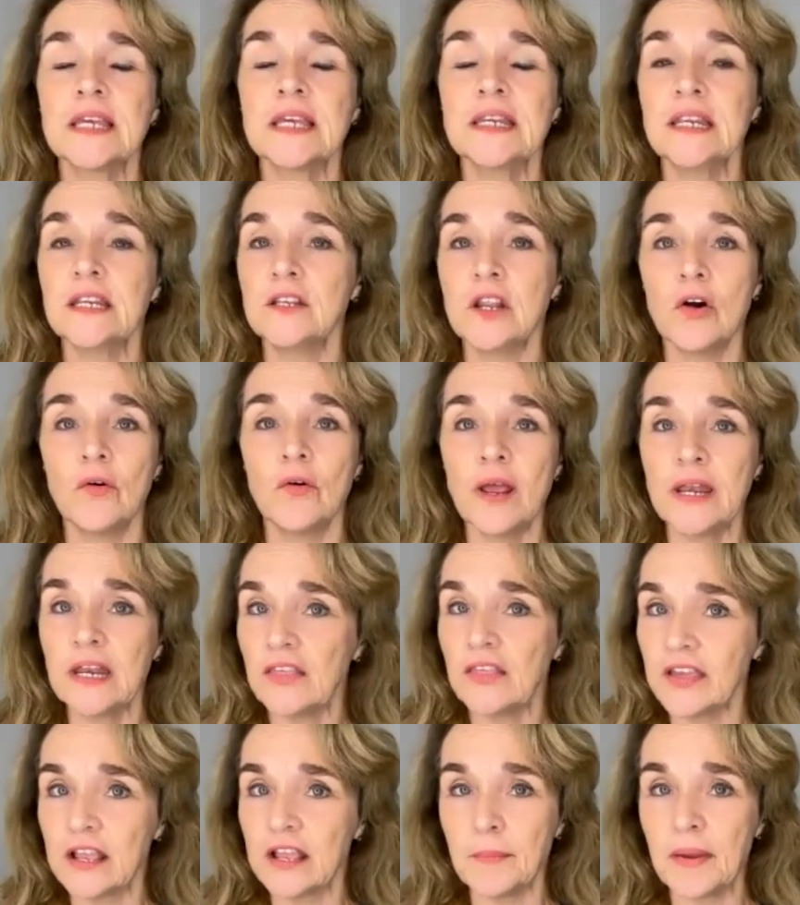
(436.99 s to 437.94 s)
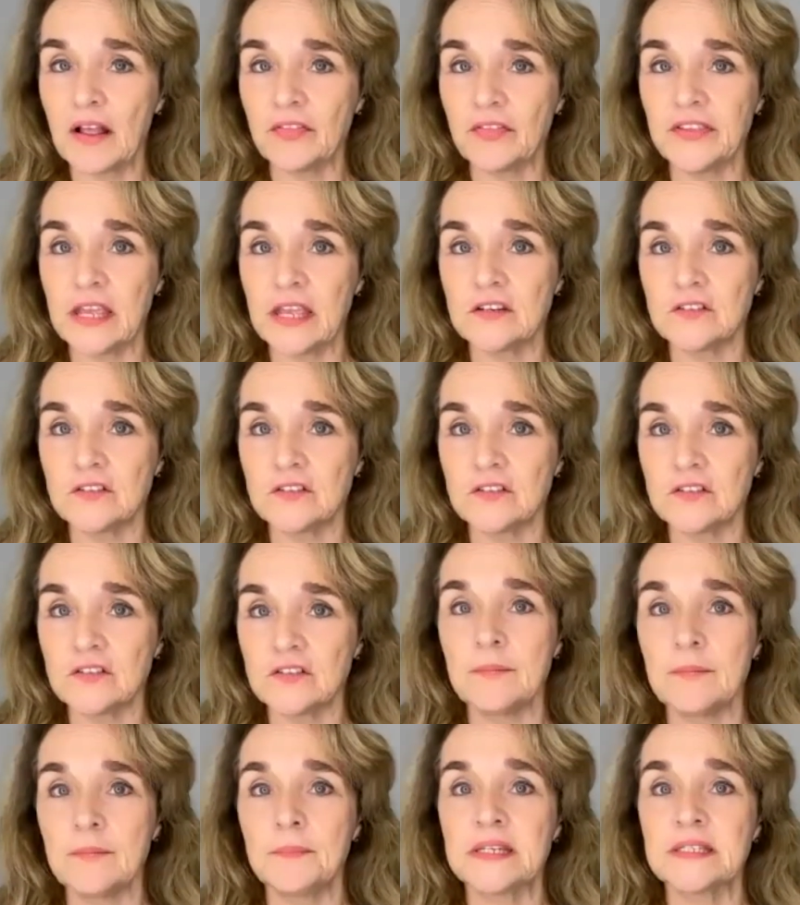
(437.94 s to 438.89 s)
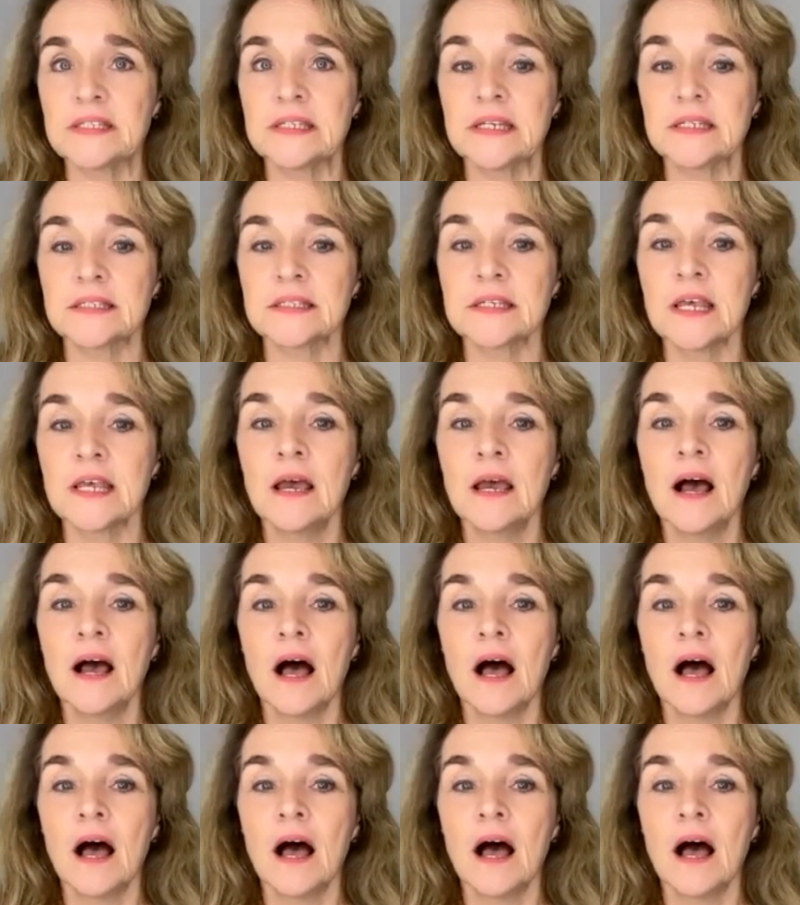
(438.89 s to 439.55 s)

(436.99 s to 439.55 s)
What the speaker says: They didn't know anything about the entertainment business.